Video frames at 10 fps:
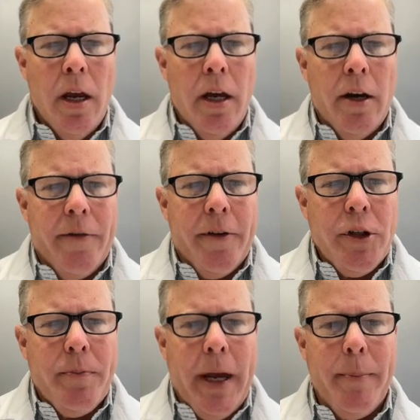In our
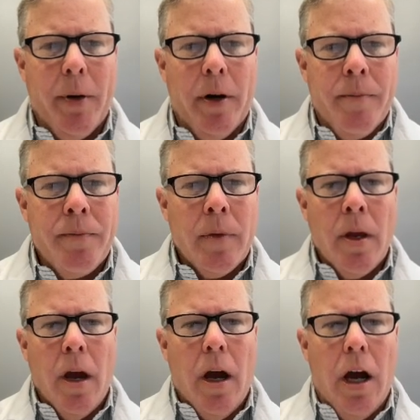first paper,
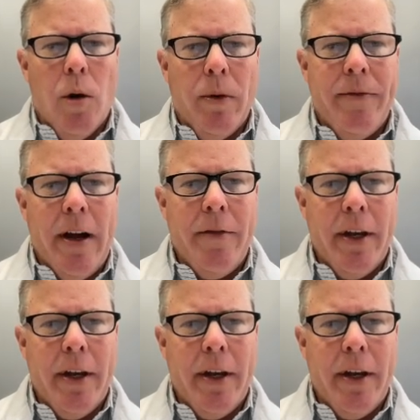we found